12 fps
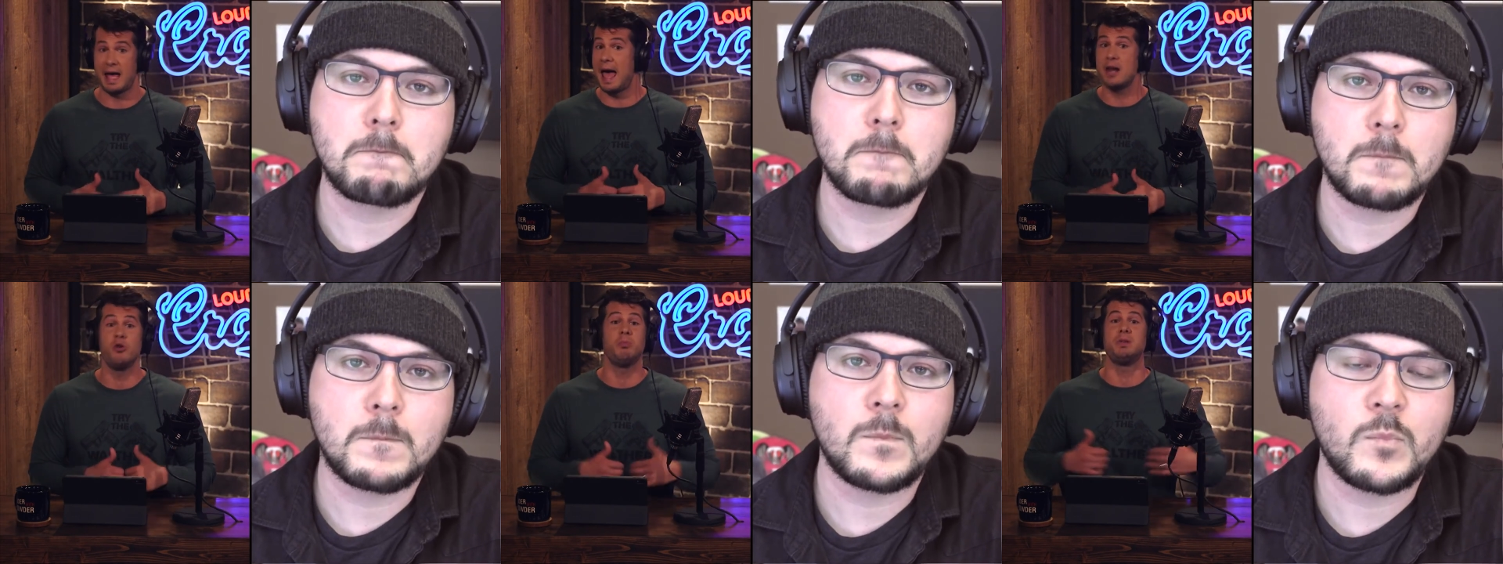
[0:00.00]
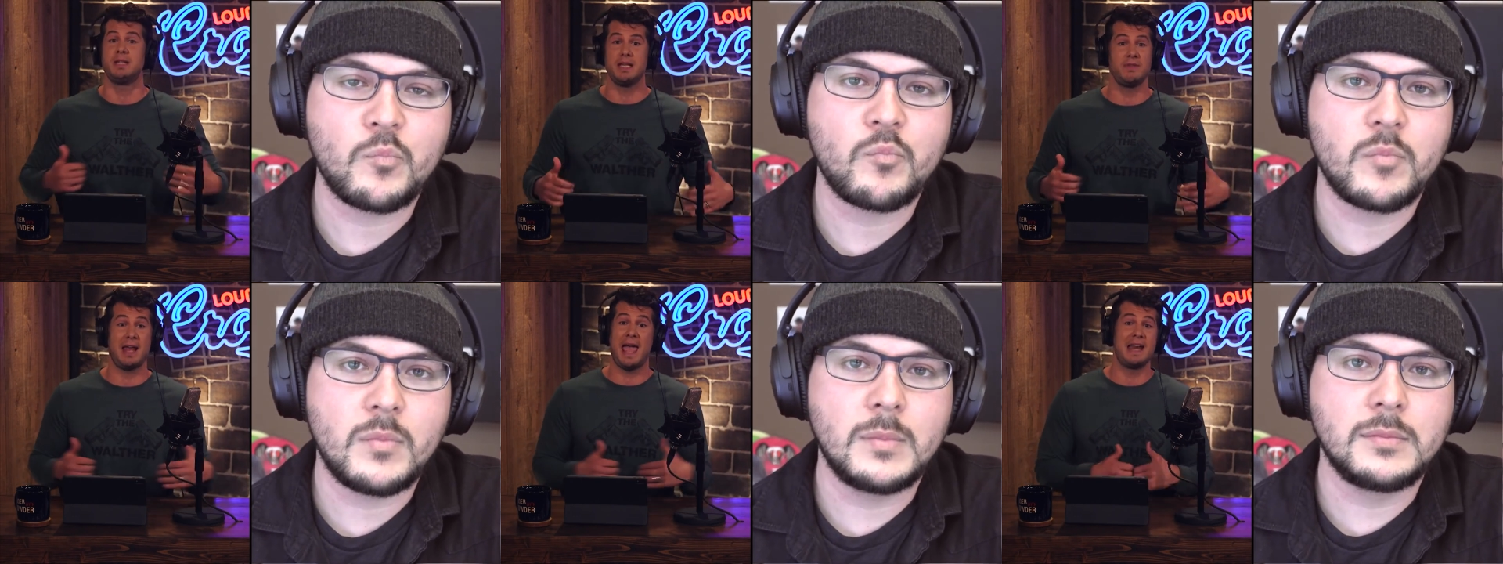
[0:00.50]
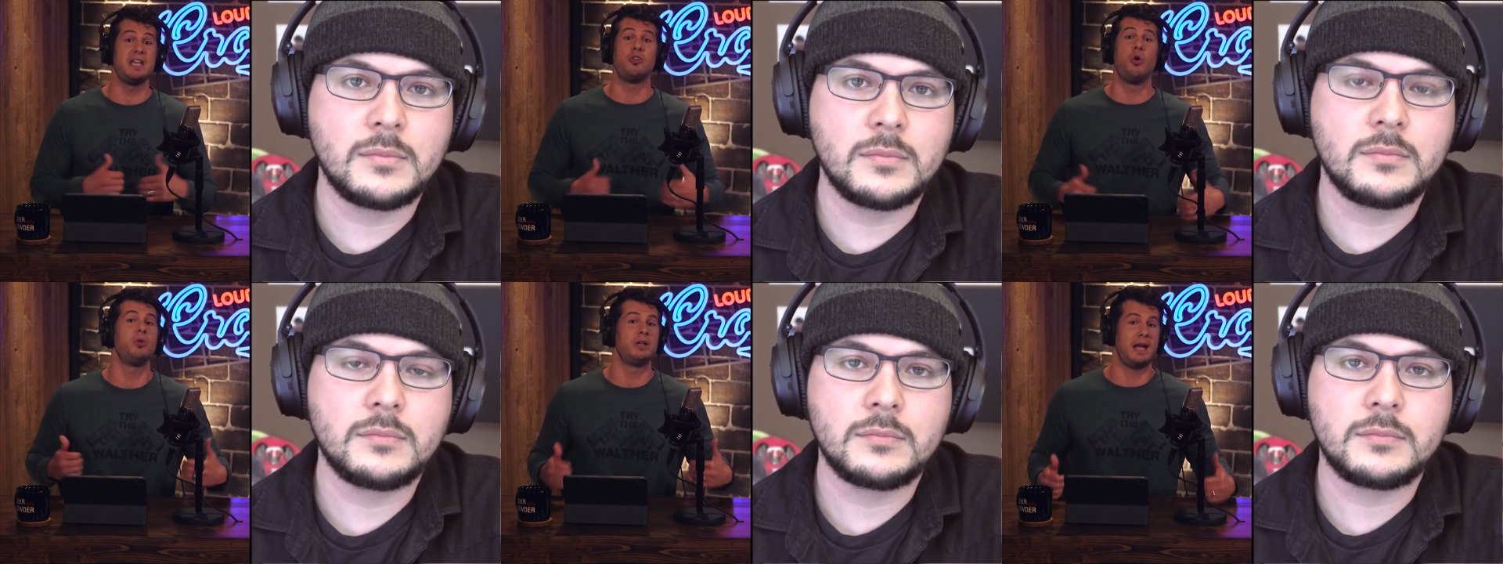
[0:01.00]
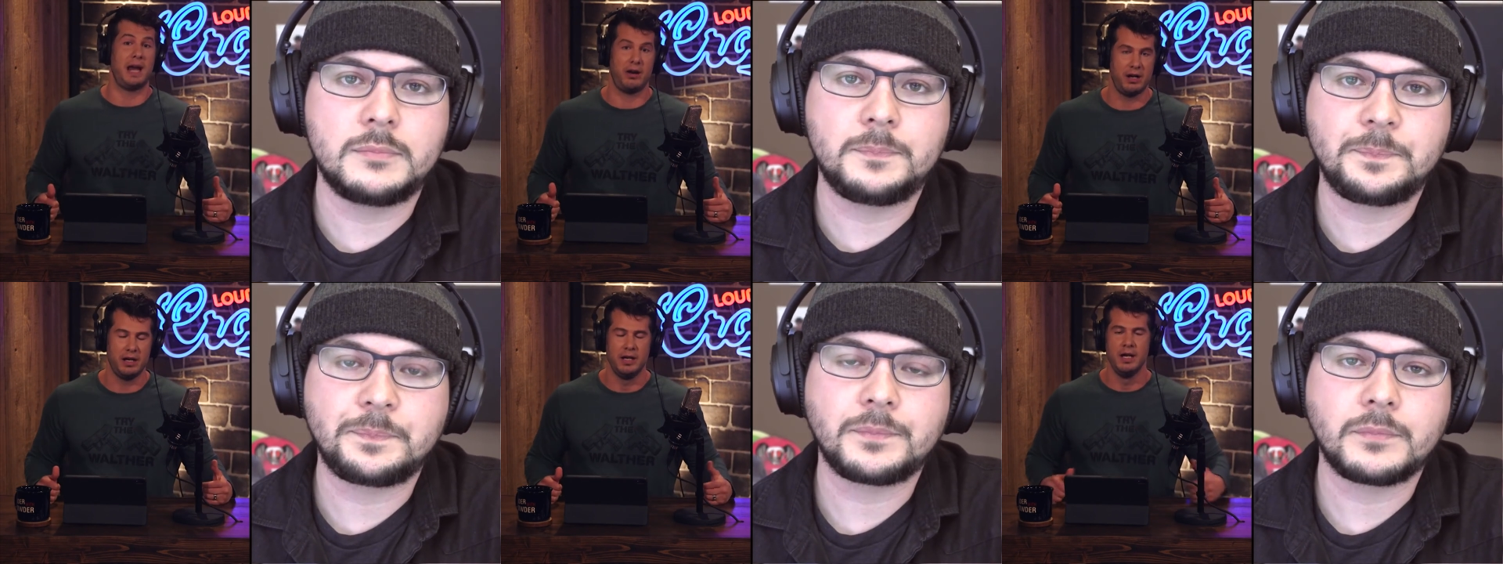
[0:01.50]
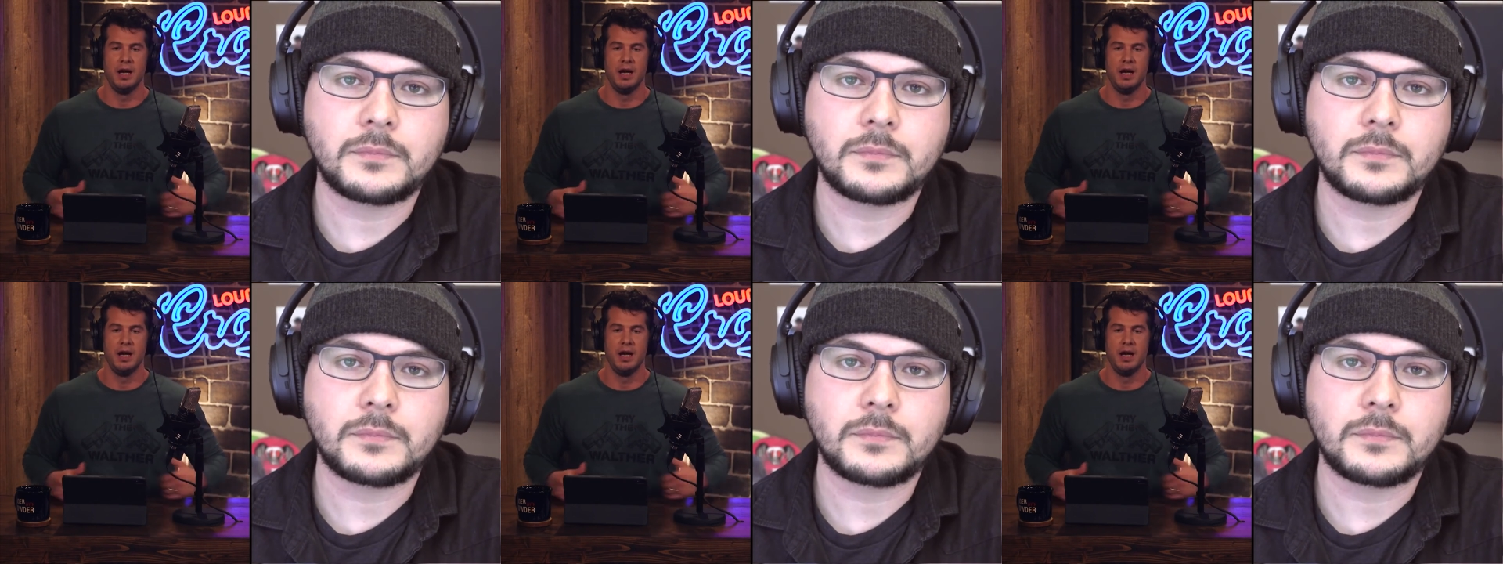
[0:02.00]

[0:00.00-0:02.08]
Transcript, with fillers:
Speaker 1: I don't believe in any golden era